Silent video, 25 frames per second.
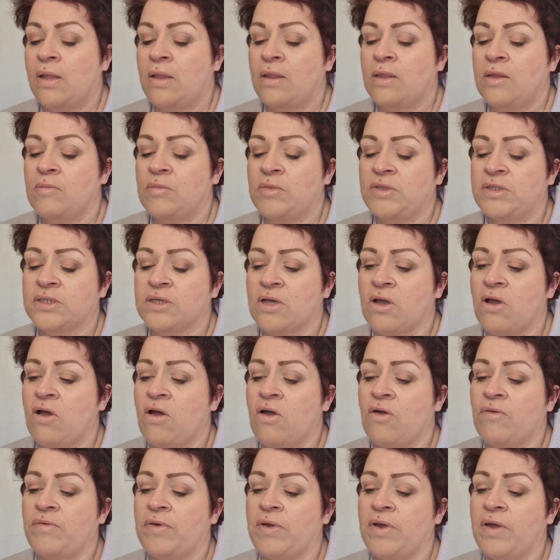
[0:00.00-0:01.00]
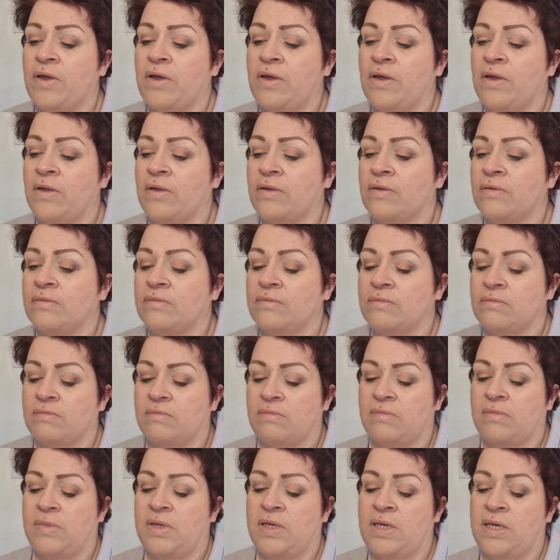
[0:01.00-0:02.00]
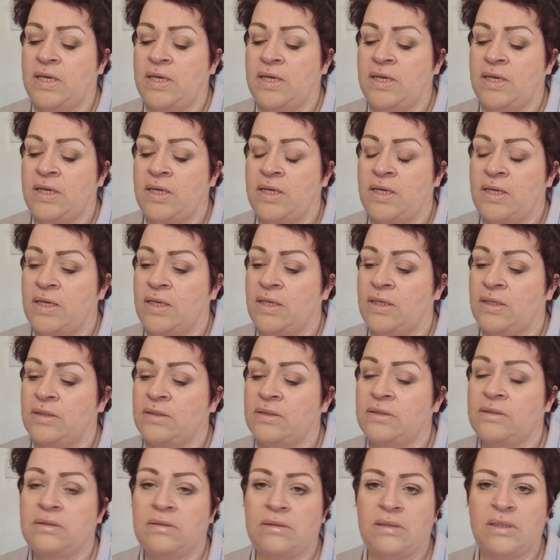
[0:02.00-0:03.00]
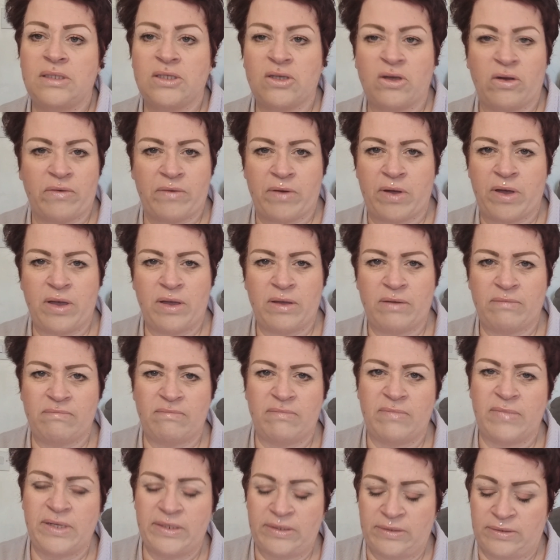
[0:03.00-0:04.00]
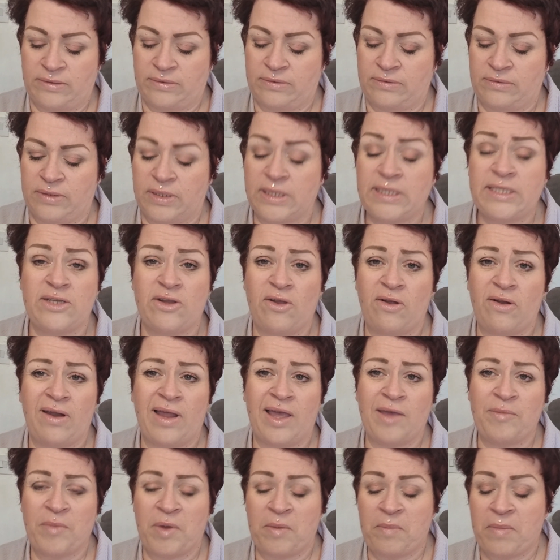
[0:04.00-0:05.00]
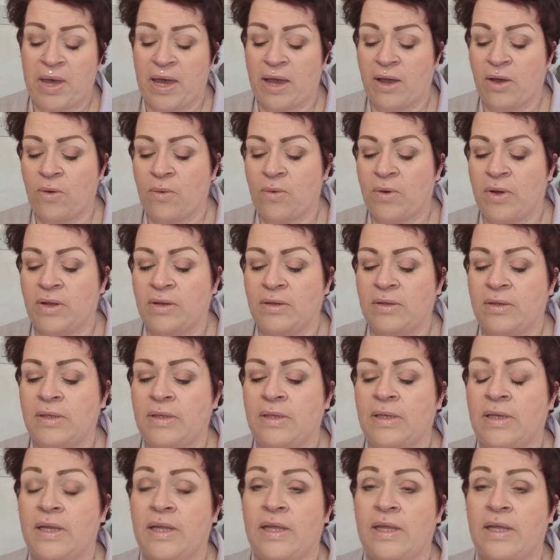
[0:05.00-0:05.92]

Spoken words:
The mascara is, it's all right. It's not like my MAC one.